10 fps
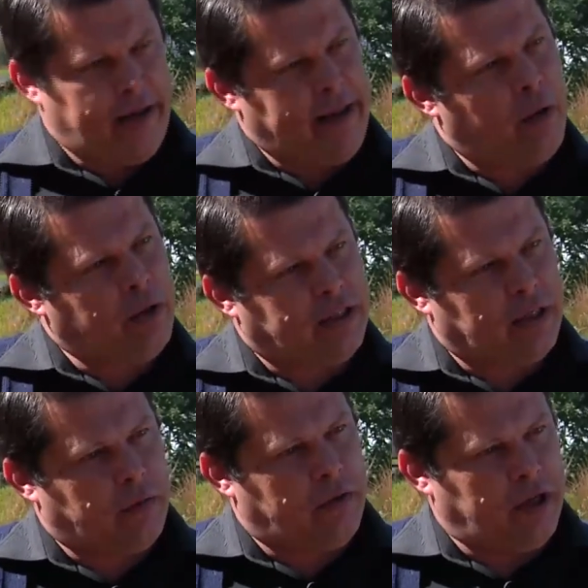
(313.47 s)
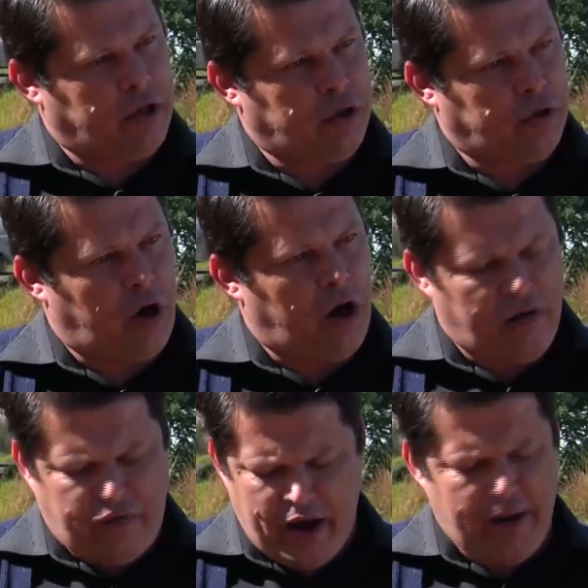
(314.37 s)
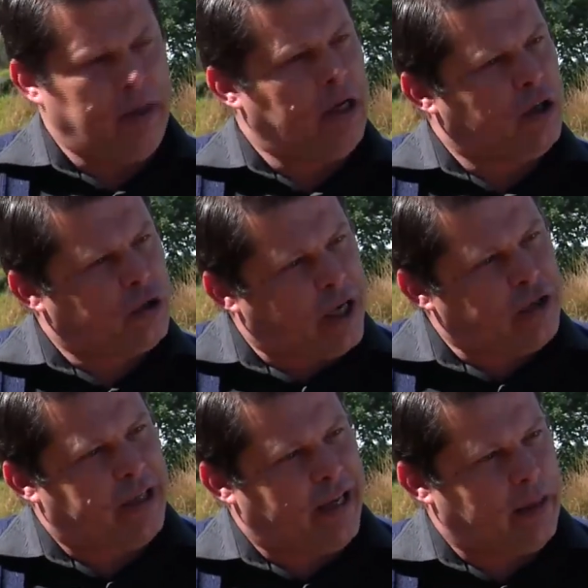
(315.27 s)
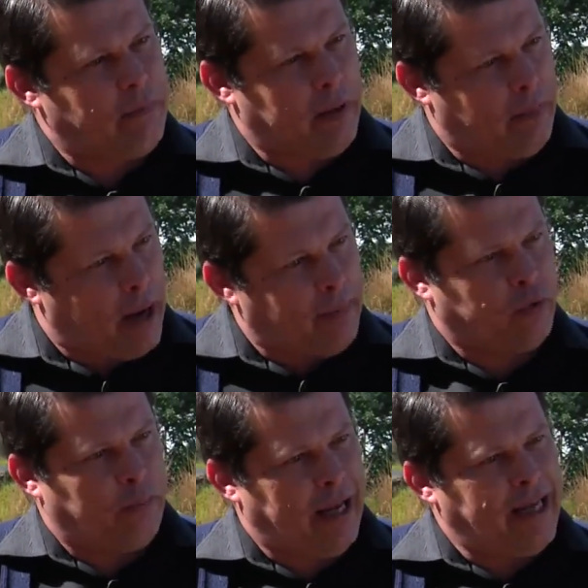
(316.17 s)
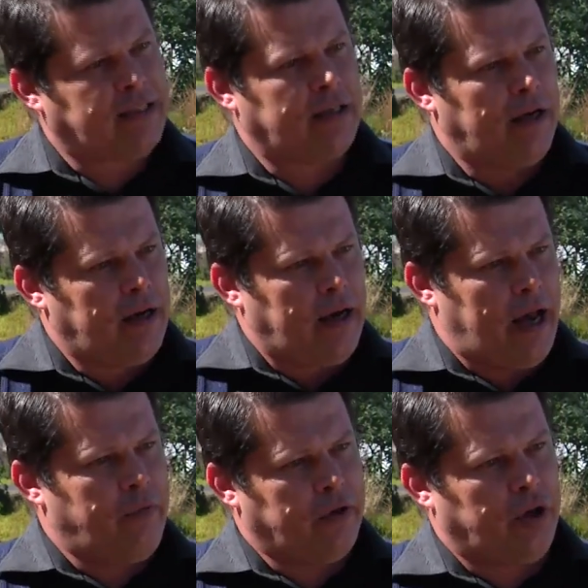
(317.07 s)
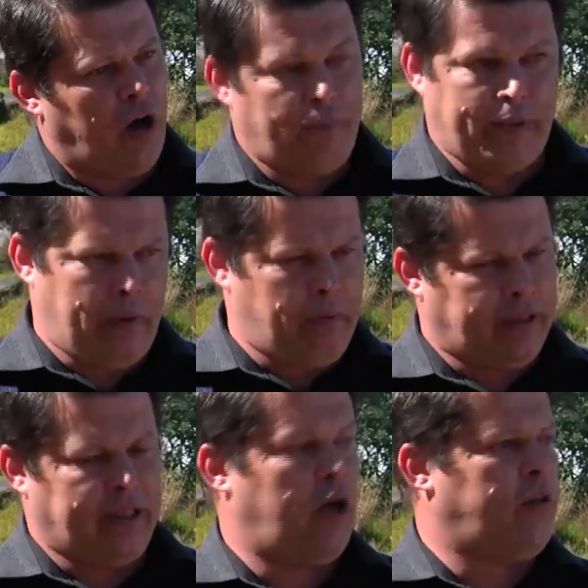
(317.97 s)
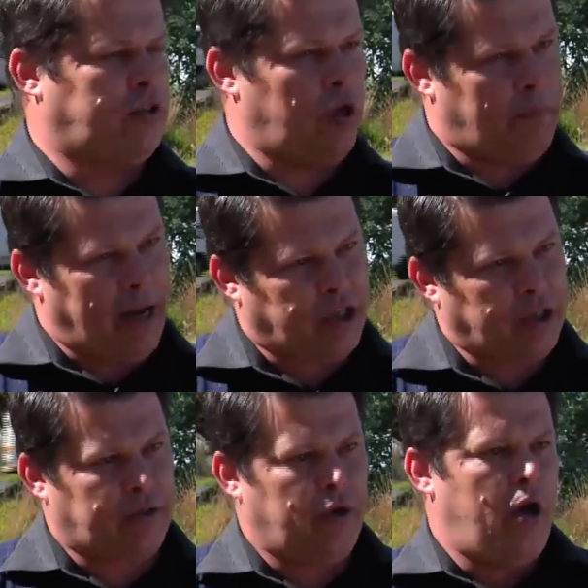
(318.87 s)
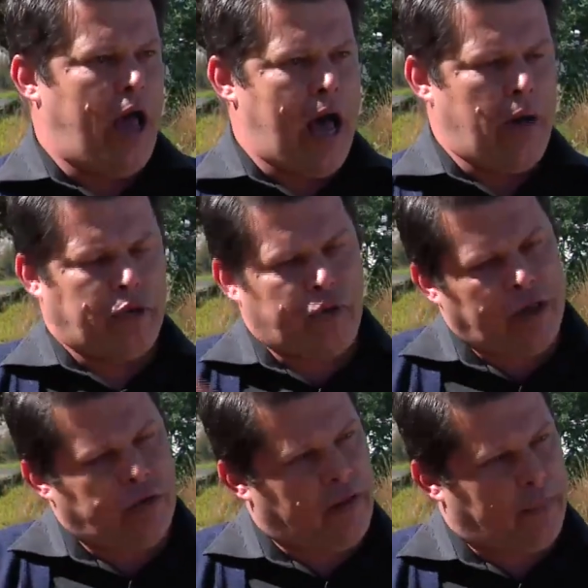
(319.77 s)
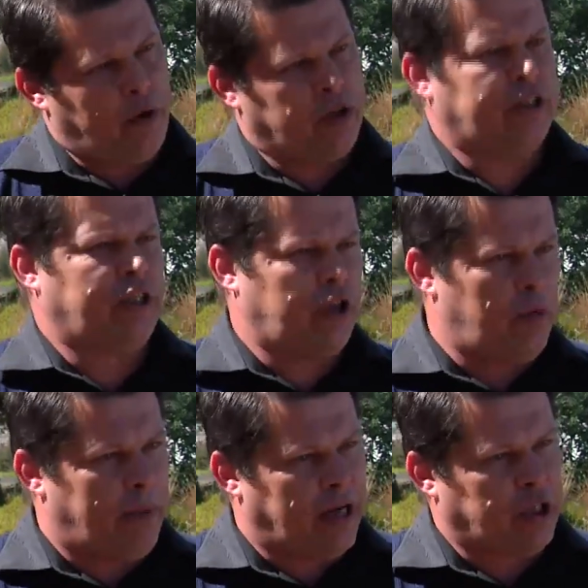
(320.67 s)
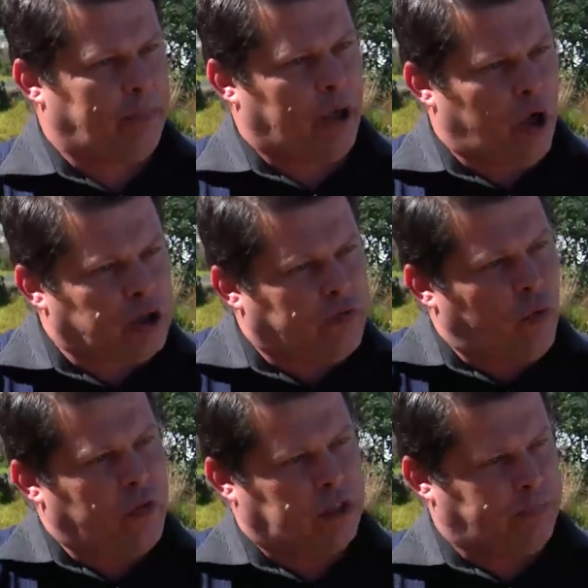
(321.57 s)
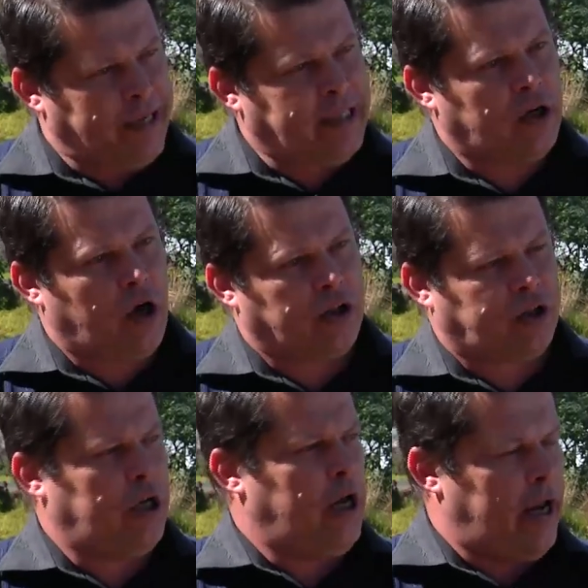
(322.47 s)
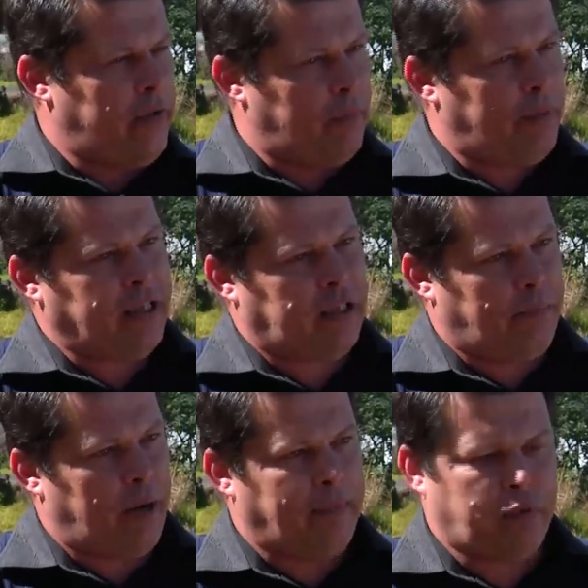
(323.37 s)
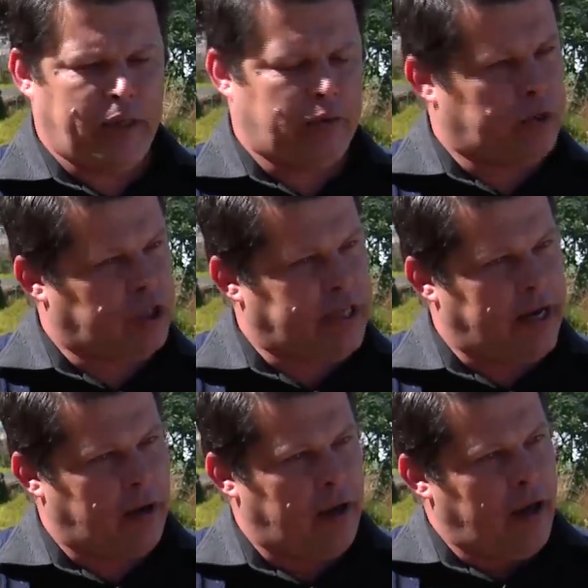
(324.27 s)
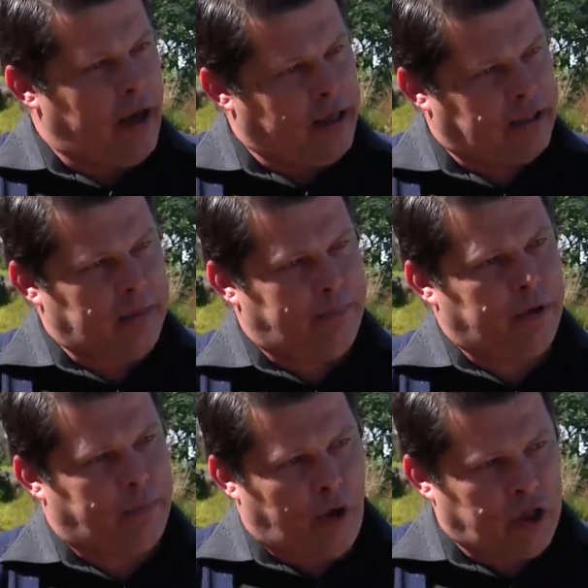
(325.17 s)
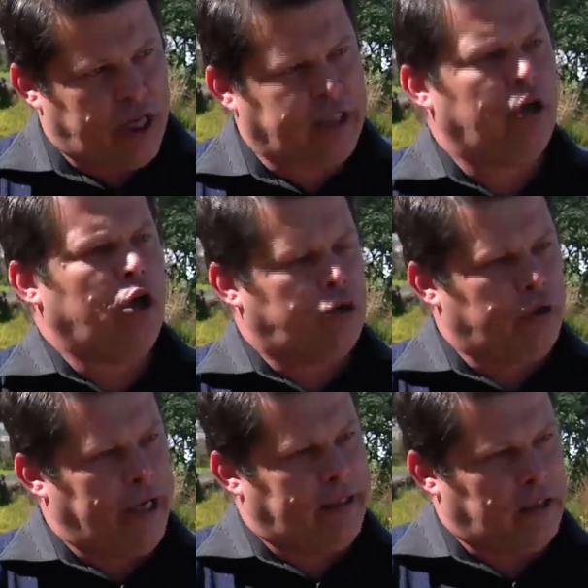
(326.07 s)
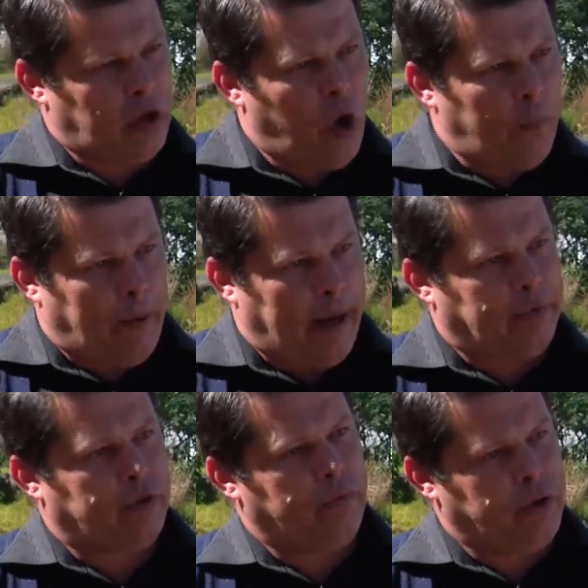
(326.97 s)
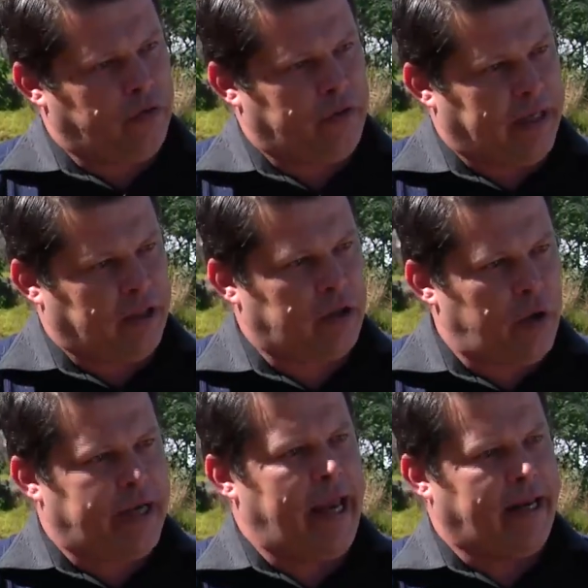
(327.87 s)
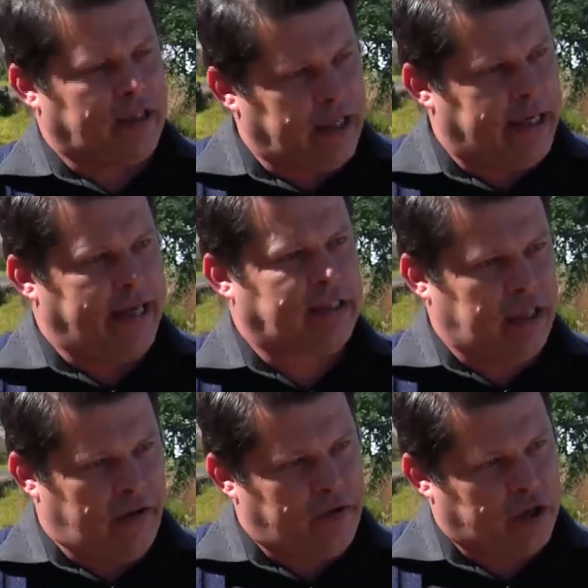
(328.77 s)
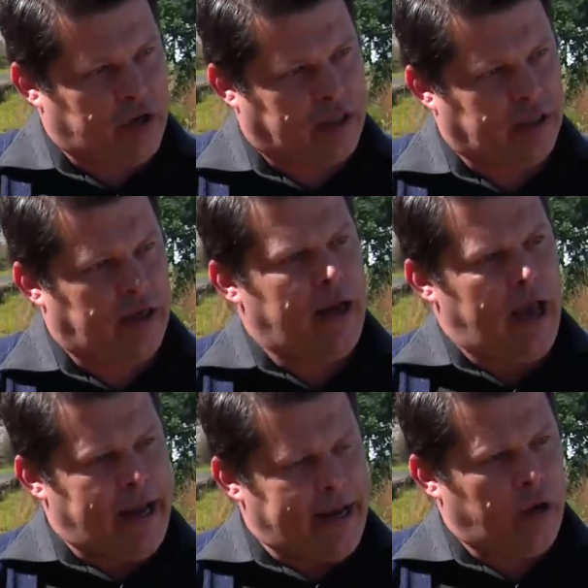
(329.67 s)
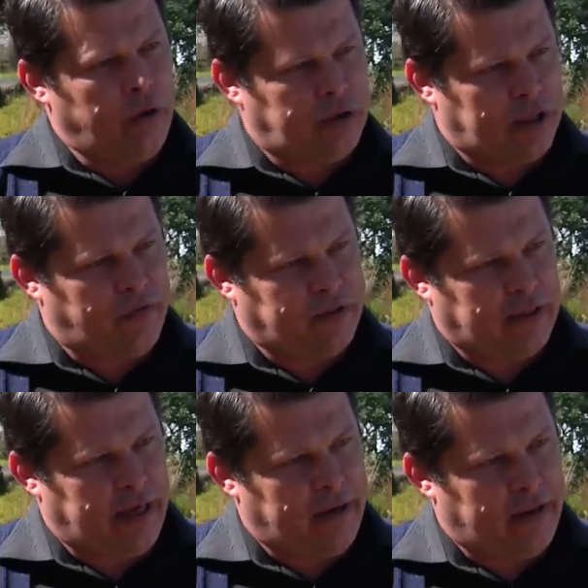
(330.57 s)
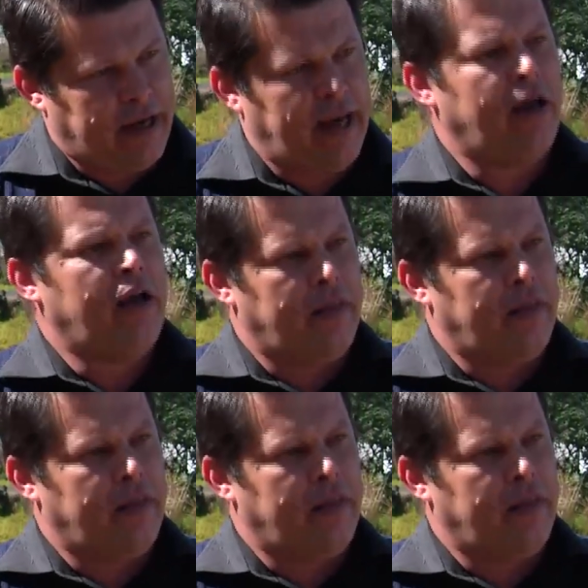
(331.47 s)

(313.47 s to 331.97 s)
And now we sit with issues of um, trying to get them the pipes replaced and resolved. But when we said no, there's no budget, uh, we try and do other projects. There's no budget because of all the spending costs in replacing pipes. Where it will just take a simple project to get these old pipes rejuvenated. So again, it's neglected infrastructure, and now who suffers at the end of the day?